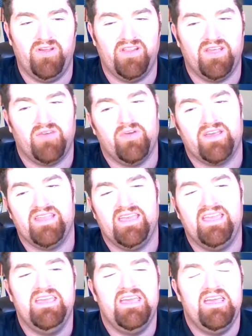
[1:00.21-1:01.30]
that really
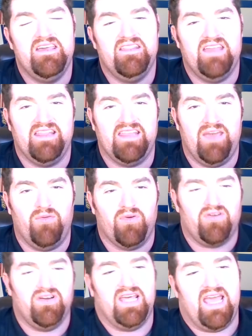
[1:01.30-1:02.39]
quickly that they
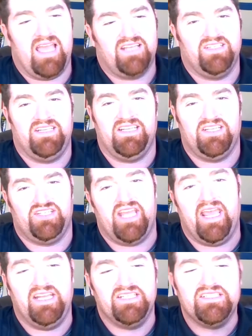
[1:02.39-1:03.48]
were going to actually need to
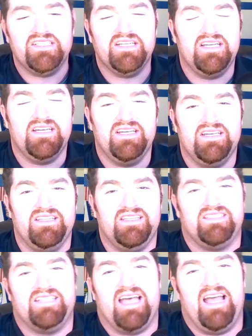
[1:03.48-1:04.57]
change
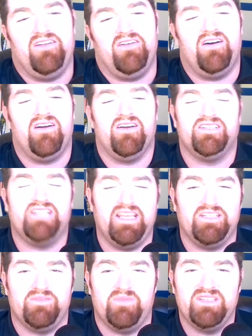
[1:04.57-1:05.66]
the style or
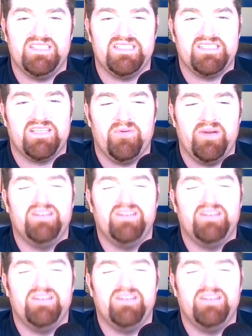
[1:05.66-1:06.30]
change business